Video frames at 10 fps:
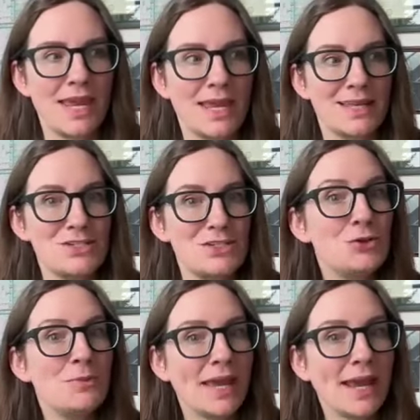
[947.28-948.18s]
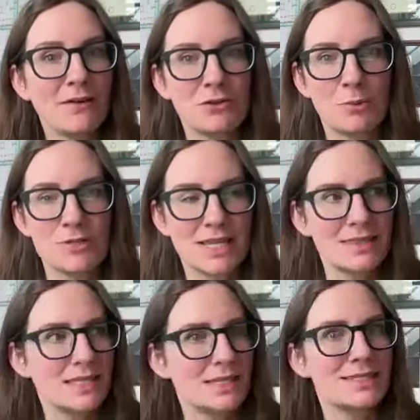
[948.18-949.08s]
And you may have to
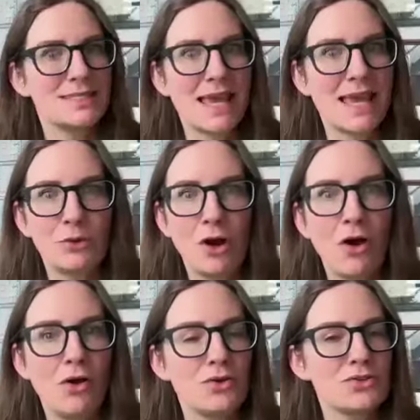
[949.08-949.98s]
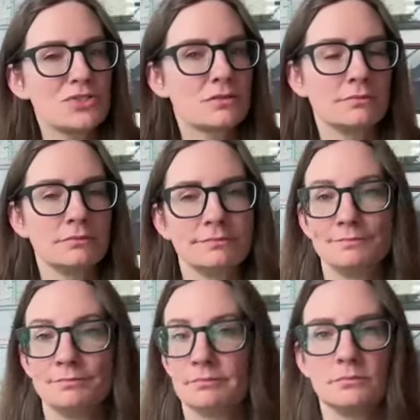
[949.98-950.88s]
present things in town halls,
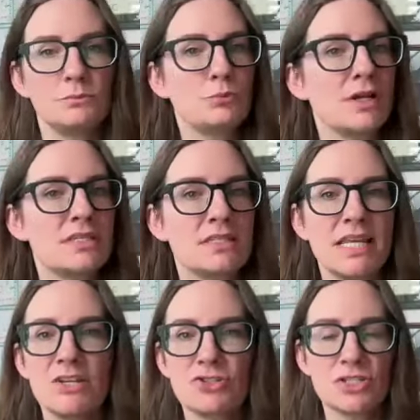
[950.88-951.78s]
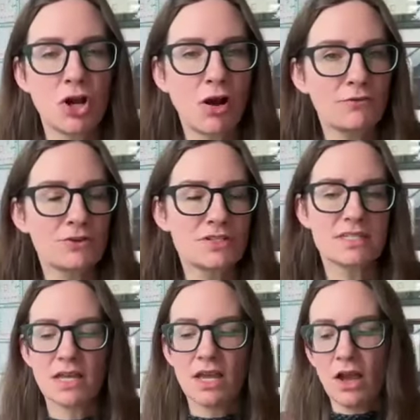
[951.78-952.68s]
presentations,
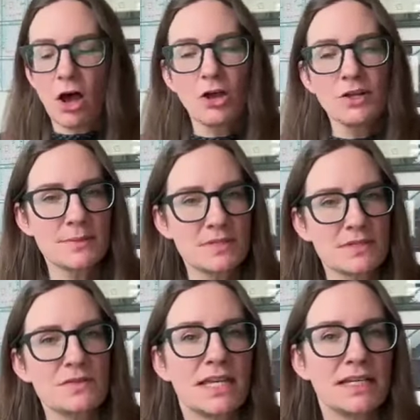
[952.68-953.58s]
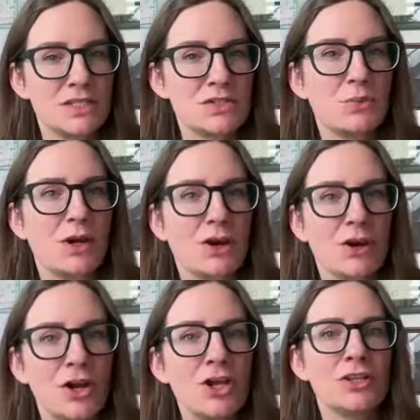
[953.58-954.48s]
conferences, all types of settings
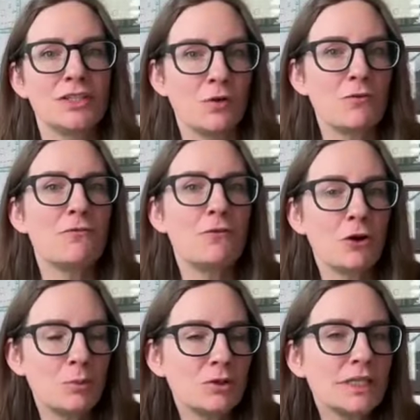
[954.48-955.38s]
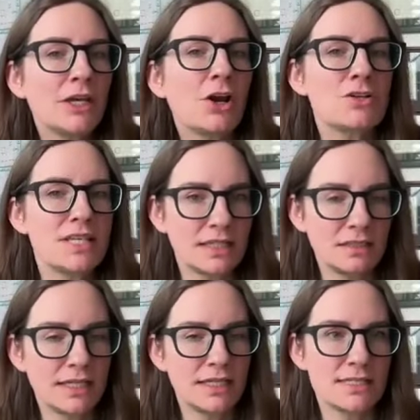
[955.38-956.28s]
where, verbally
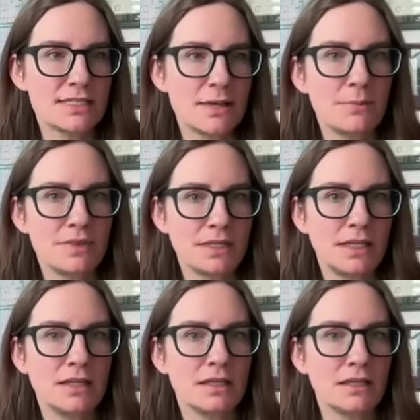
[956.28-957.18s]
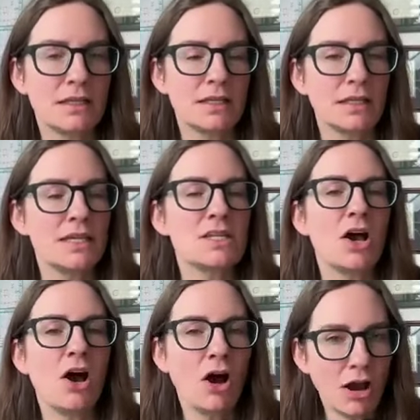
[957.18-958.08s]
articulating something
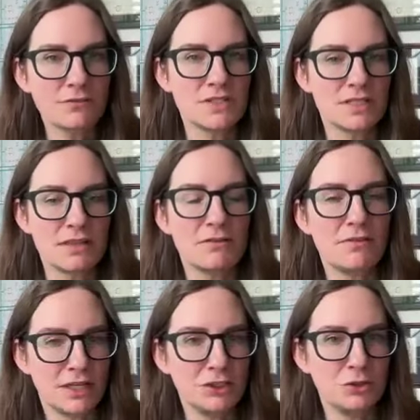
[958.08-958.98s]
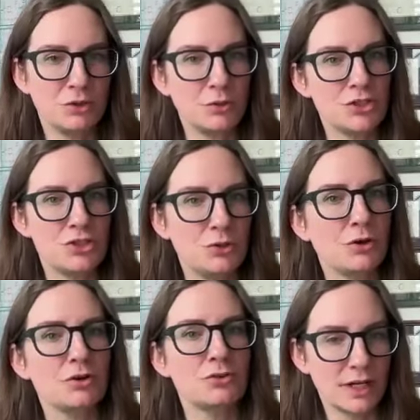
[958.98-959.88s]
is often the venue in which
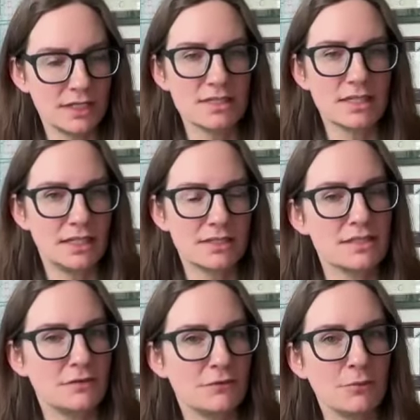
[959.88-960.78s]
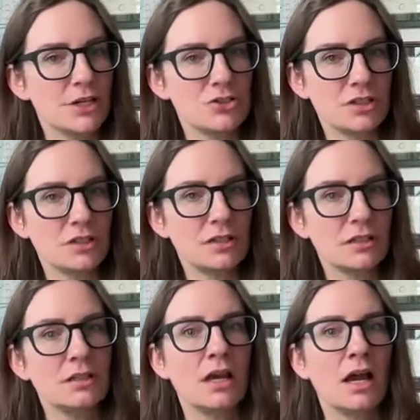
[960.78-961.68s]
you are translating this information.
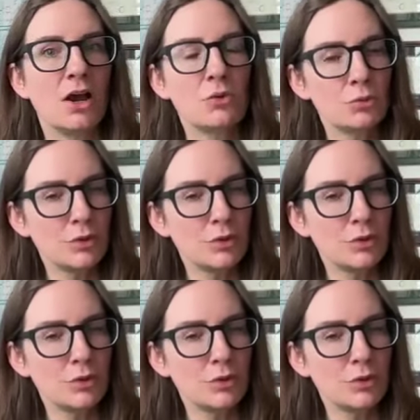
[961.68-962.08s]
A